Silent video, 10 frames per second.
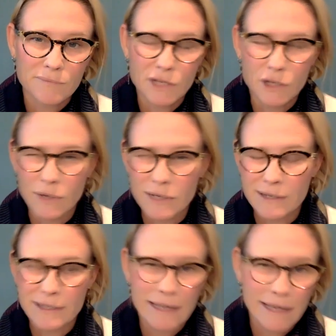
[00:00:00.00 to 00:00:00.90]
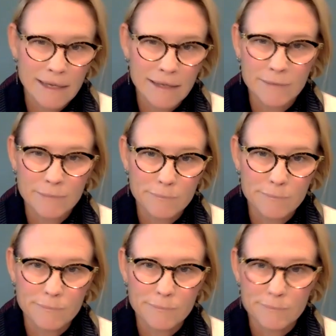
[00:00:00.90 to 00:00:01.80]
End of the day,
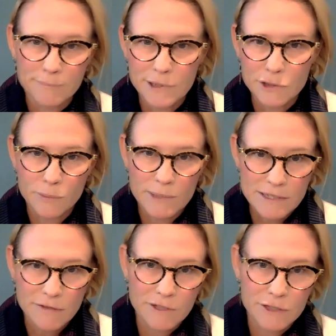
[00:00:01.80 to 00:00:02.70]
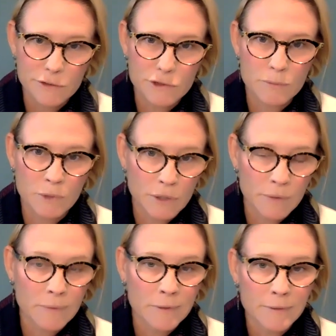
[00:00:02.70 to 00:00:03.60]
I told myself I'd do it tomorrow.